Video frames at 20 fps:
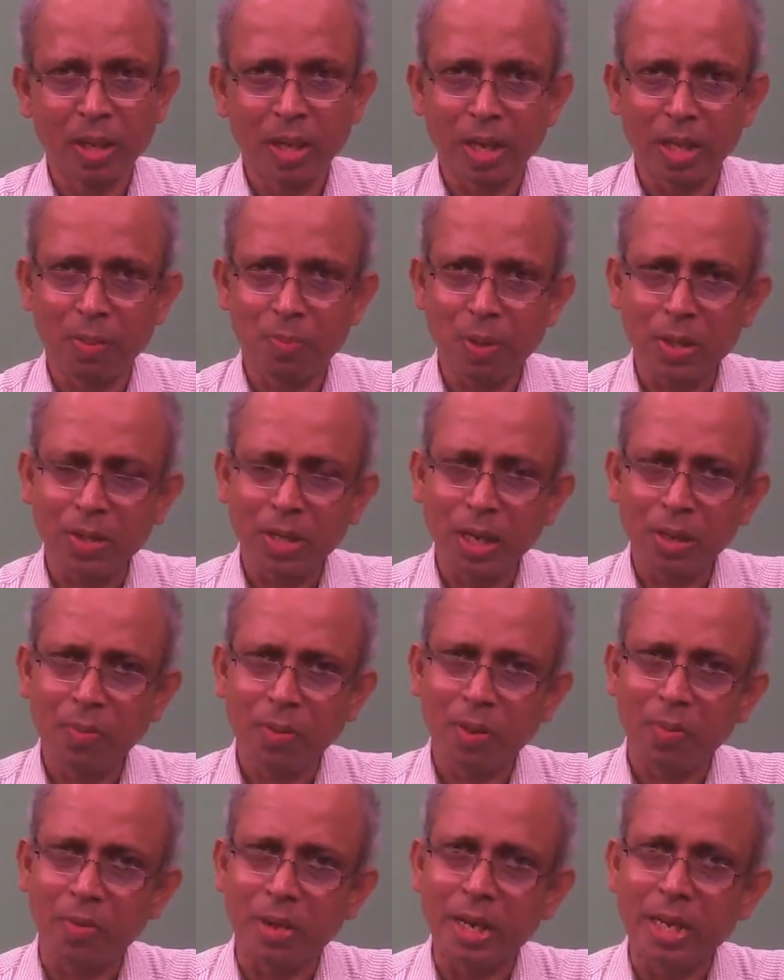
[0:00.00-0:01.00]
especially
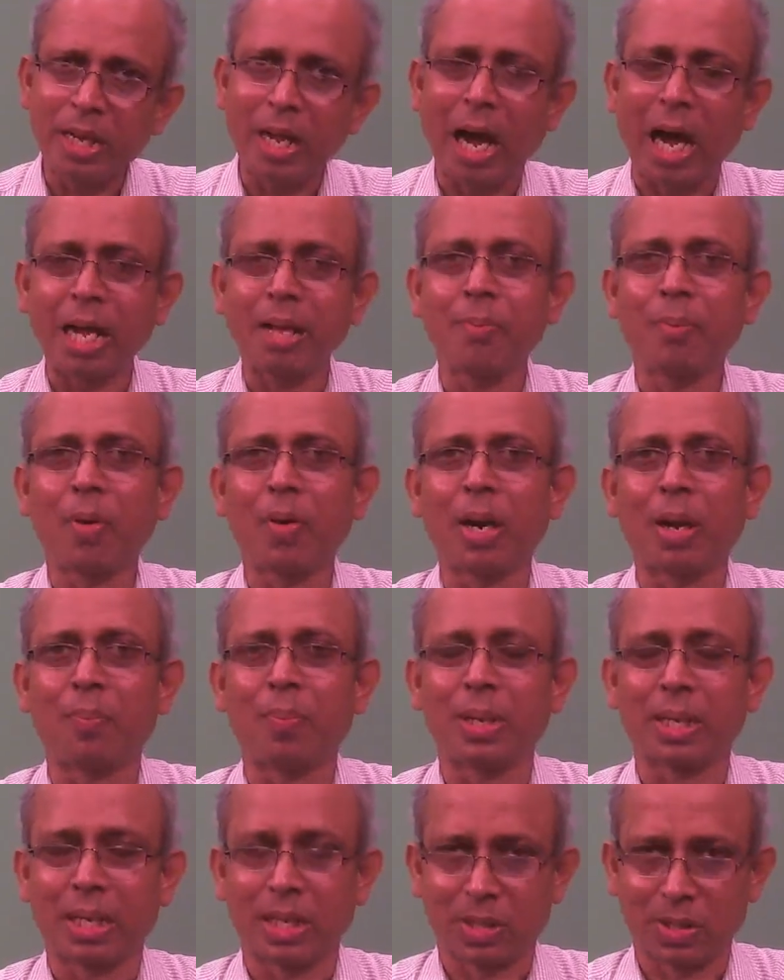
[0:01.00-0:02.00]
for very high power
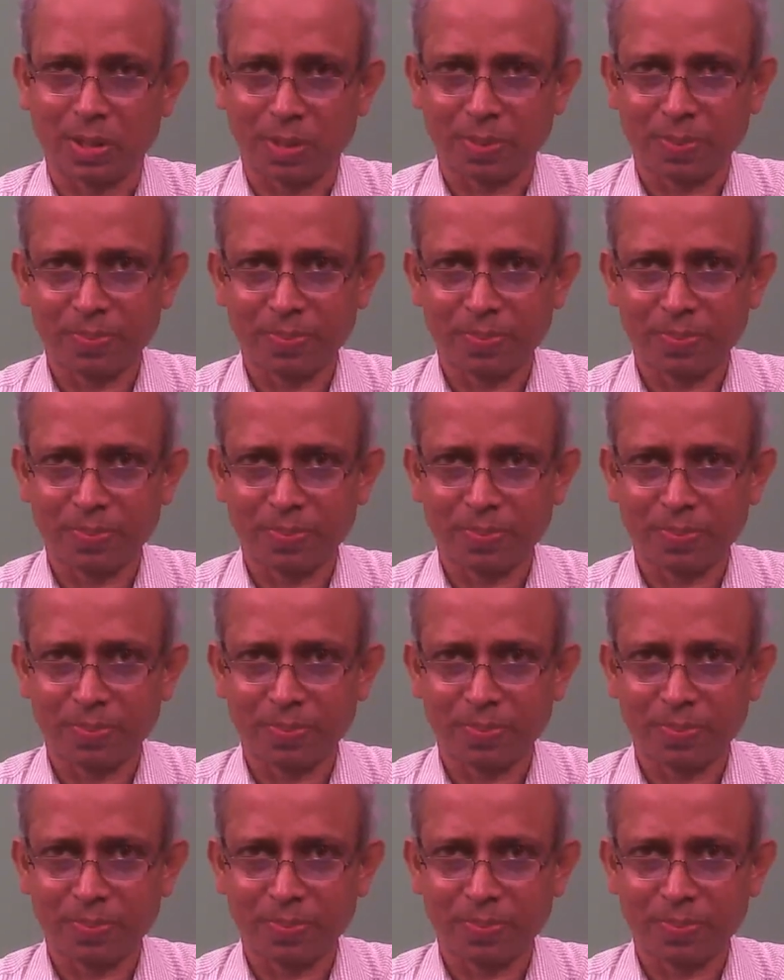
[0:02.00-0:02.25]
application.